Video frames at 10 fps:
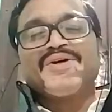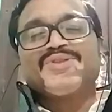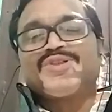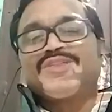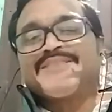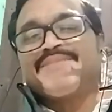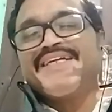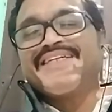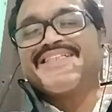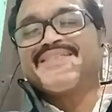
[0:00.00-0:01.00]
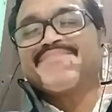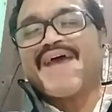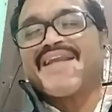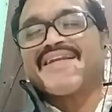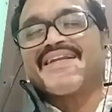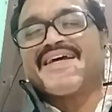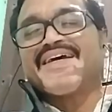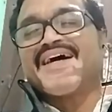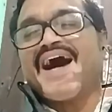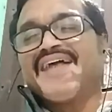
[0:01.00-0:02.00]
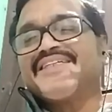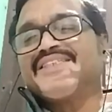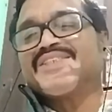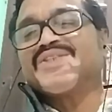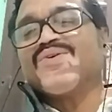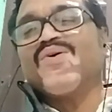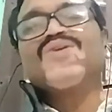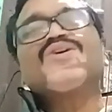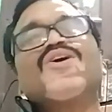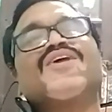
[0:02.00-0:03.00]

So the spirit is man has its own